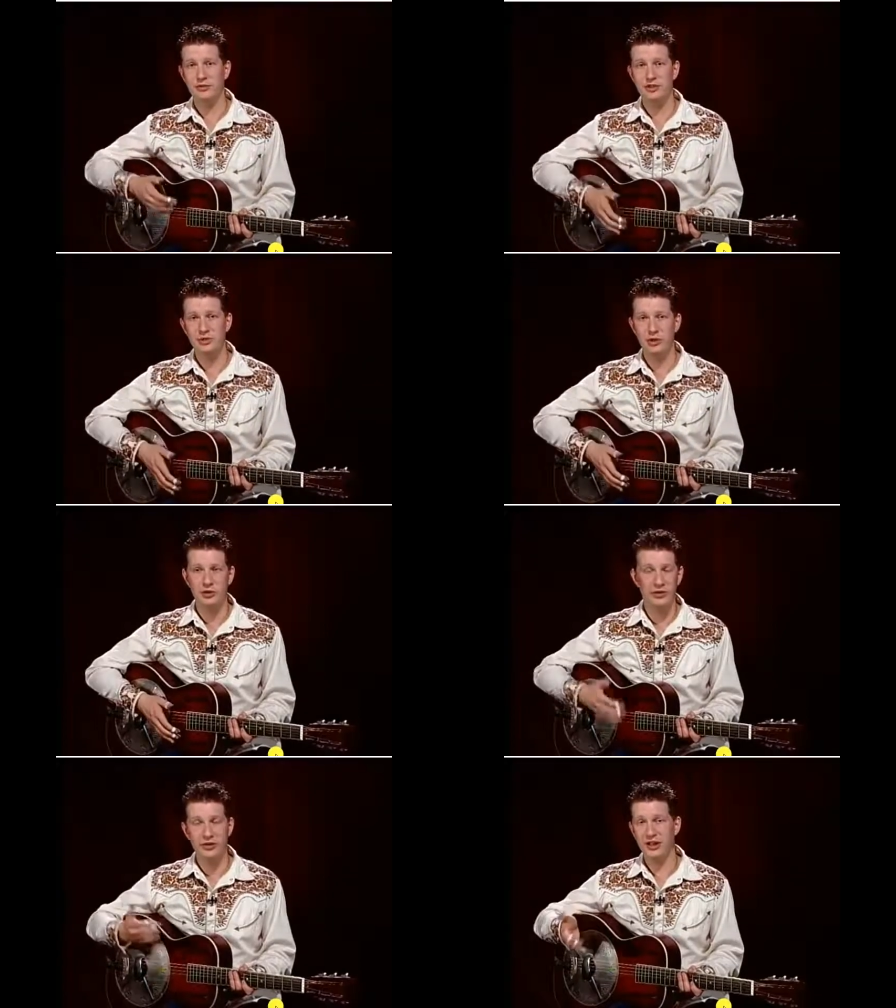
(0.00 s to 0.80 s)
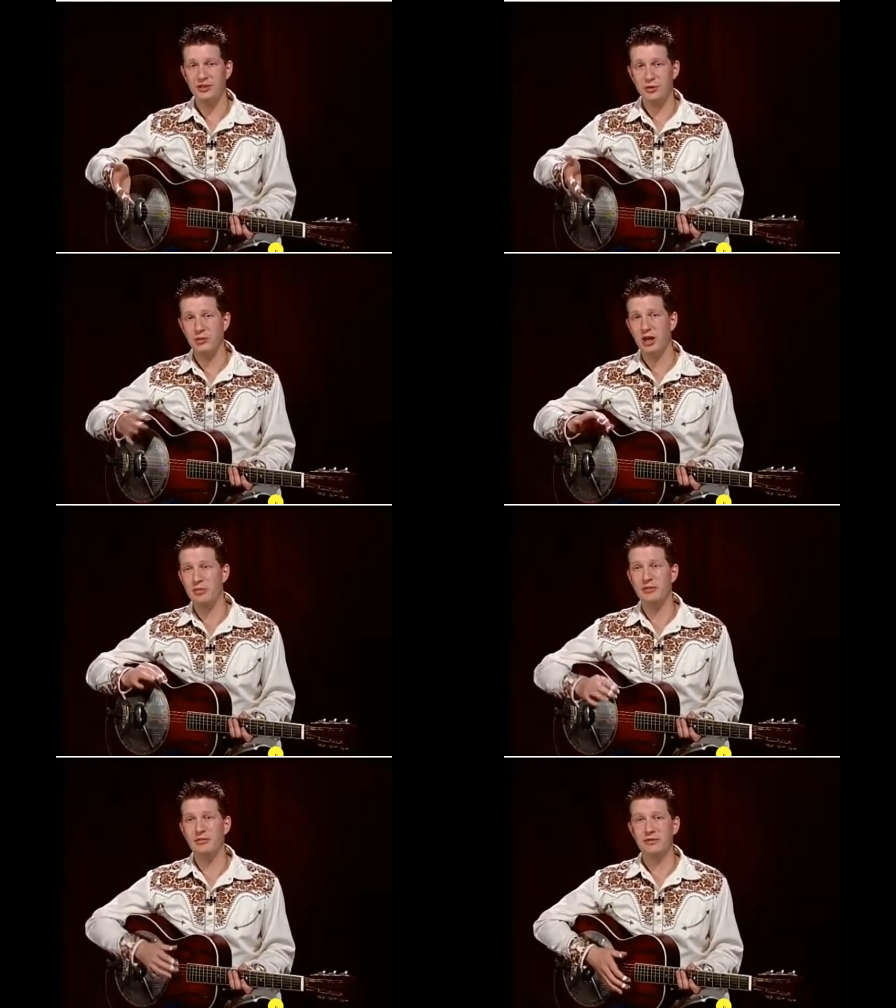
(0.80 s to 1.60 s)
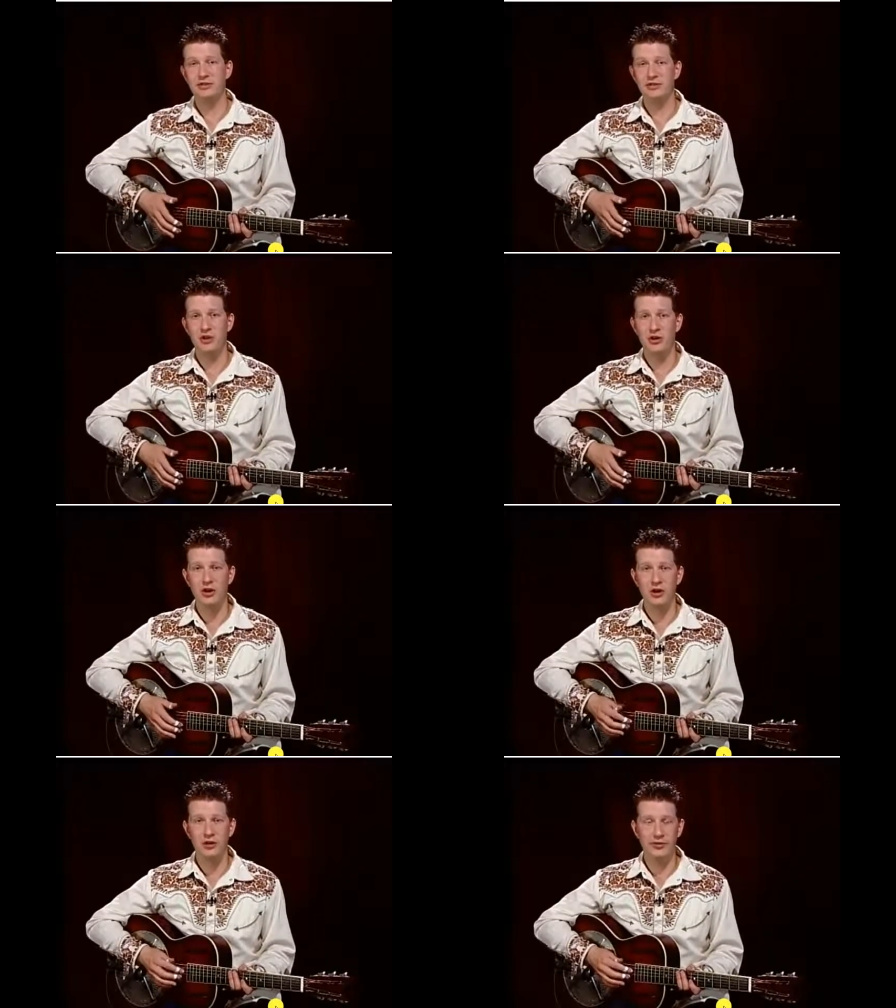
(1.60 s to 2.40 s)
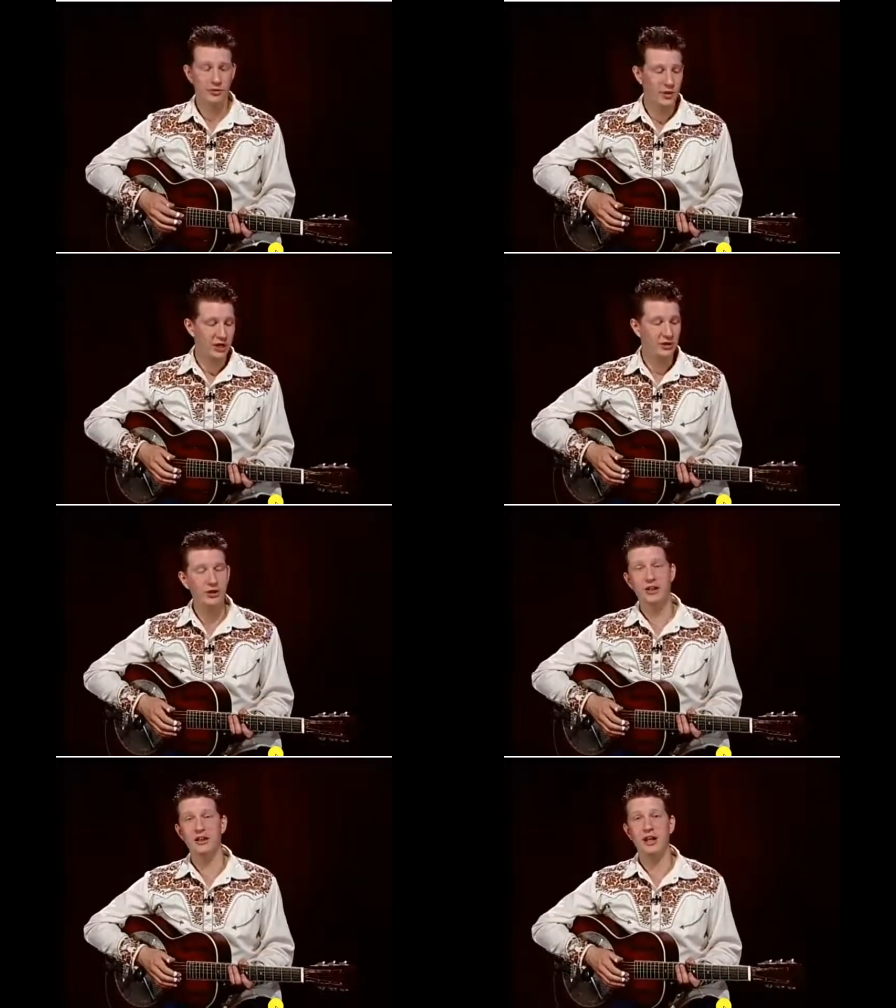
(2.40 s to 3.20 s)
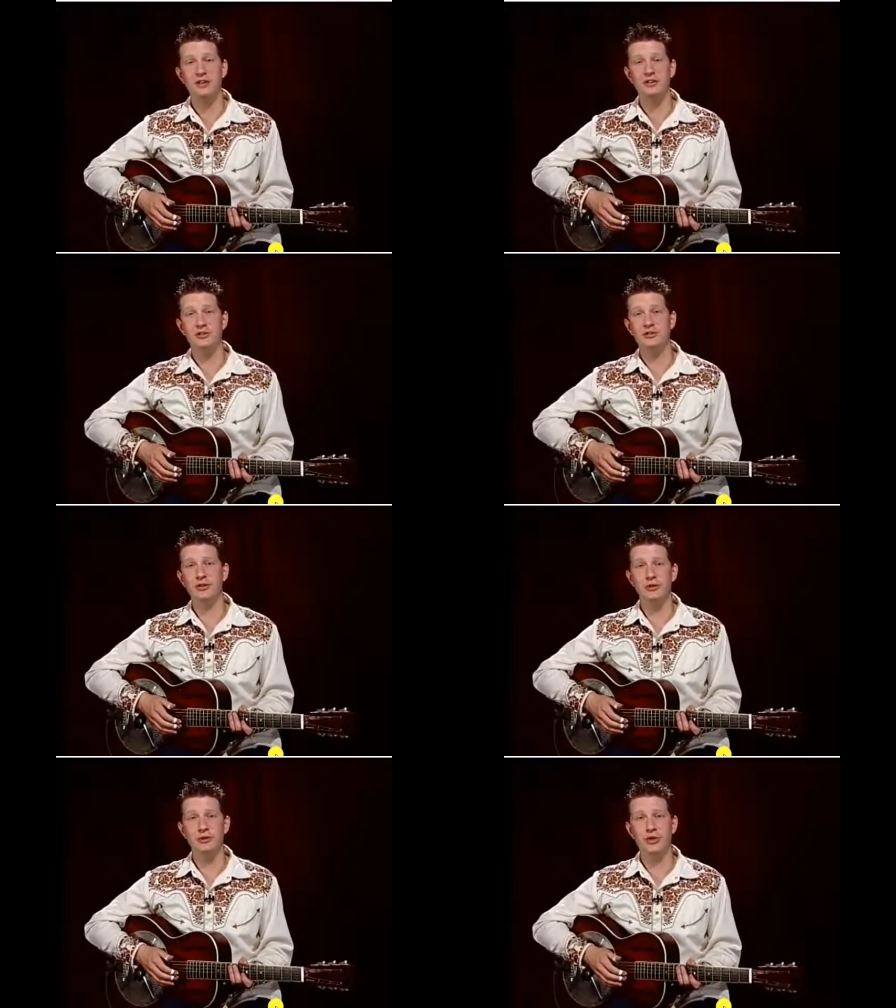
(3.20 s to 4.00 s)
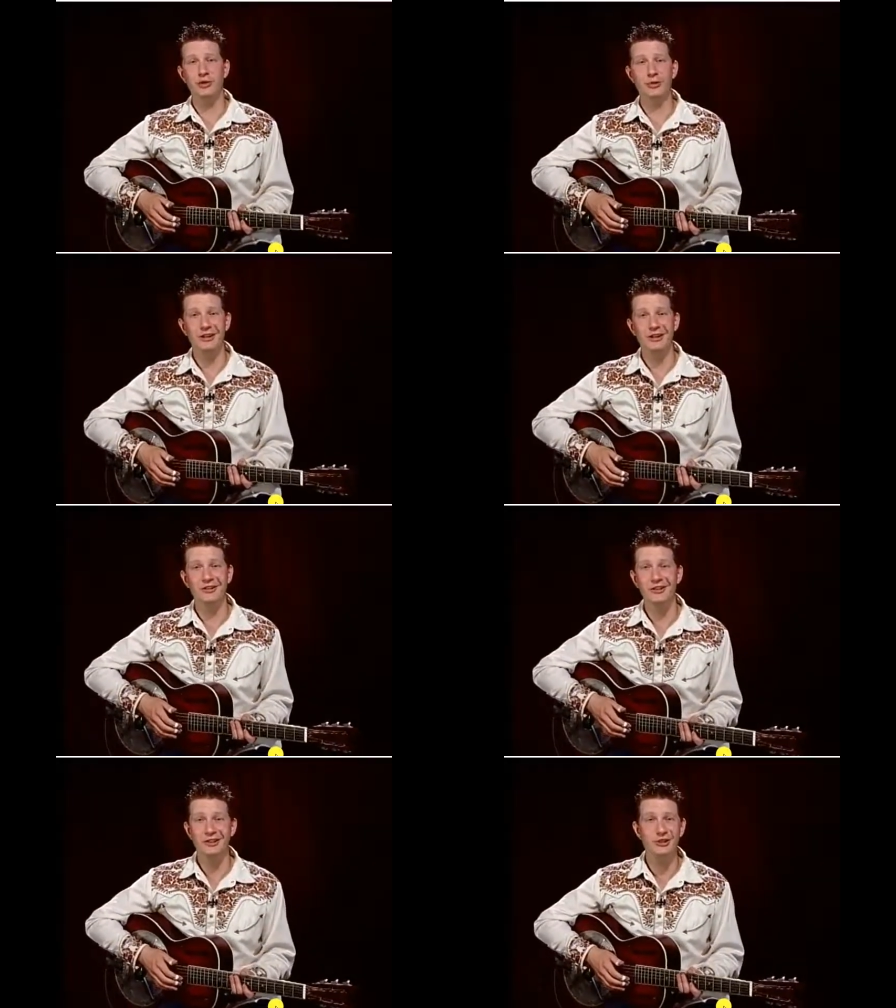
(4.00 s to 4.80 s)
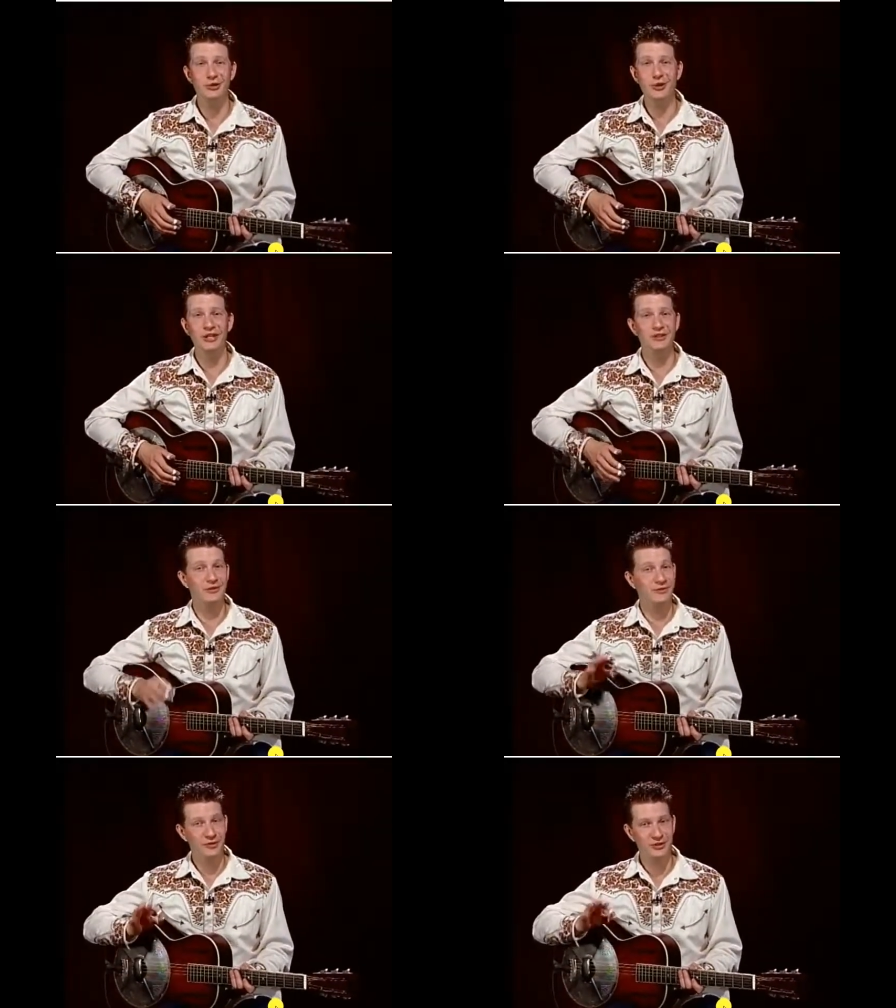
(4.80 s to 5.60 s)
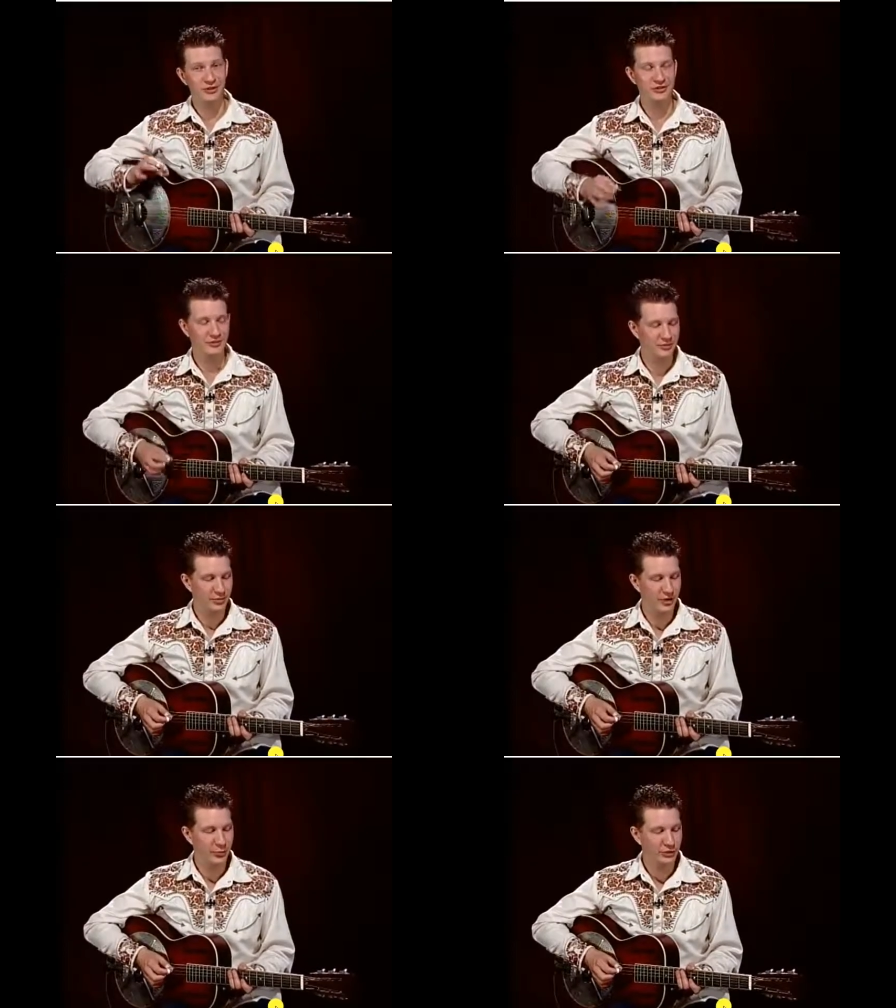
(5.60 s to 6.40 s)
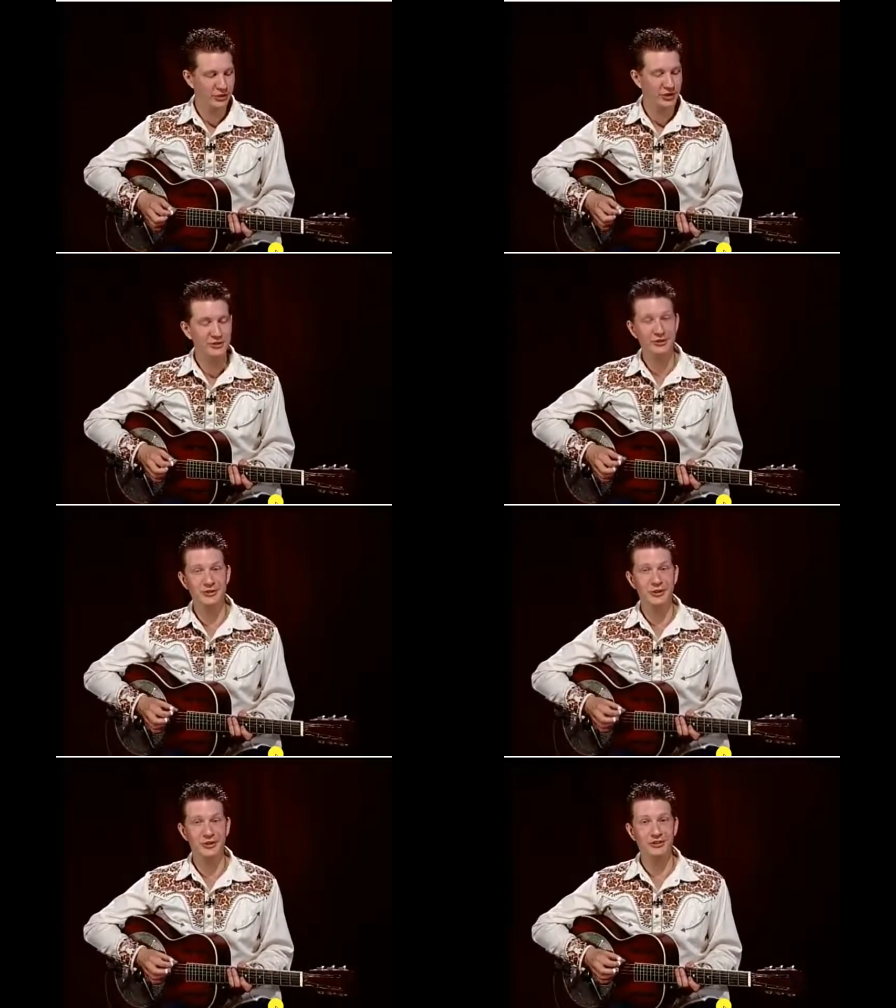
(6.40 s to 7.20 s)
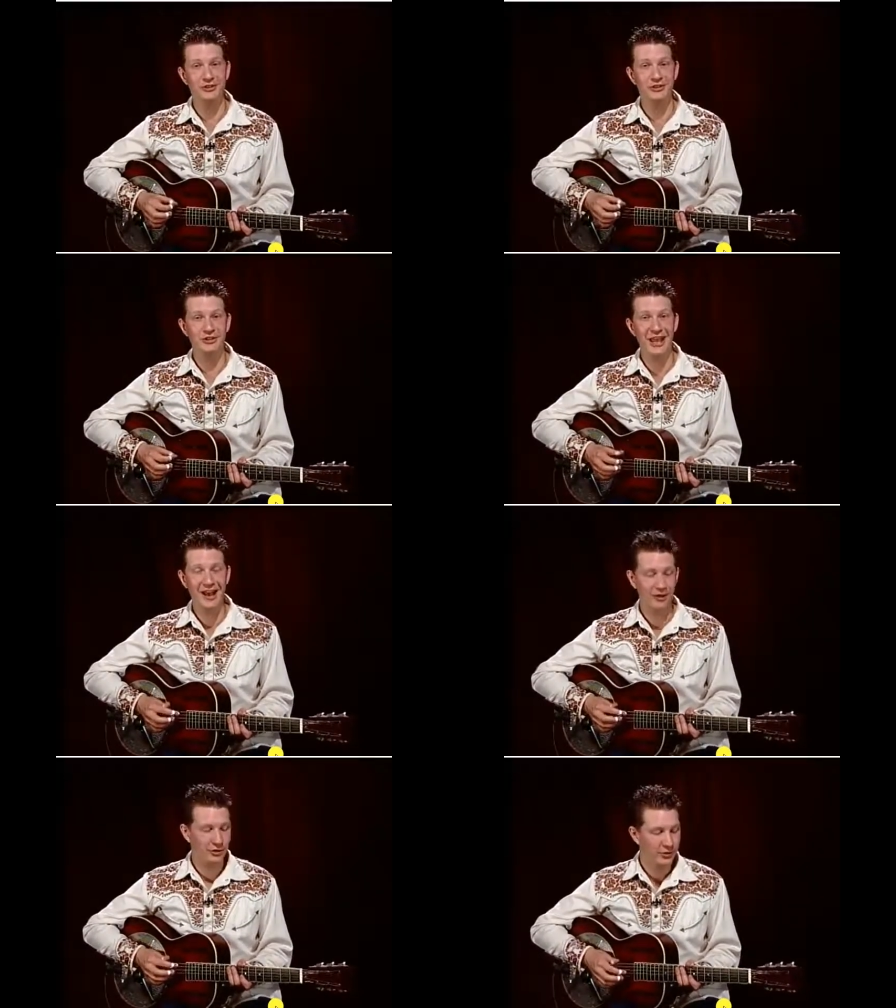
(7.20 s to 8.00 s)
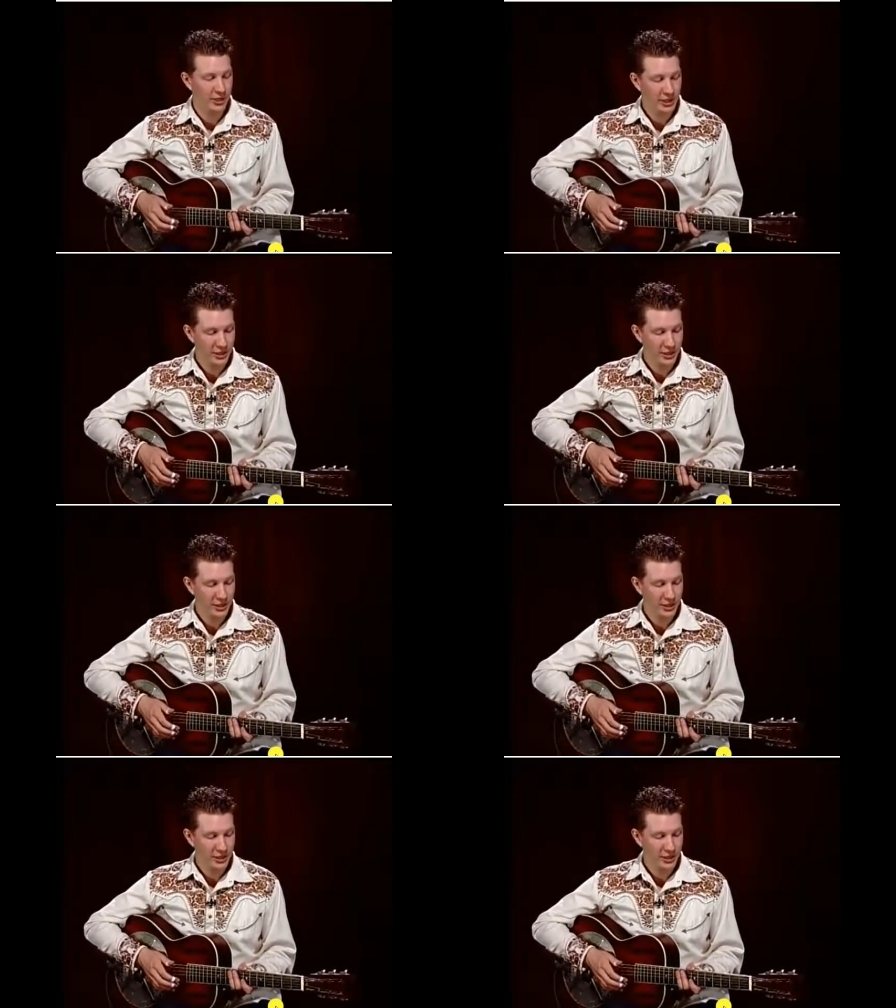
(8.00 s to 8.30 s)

this one or the next one might be the first song on the record, and I certainly wouldn't recommend these two as the first Blind Willie Johnson songs to tackle.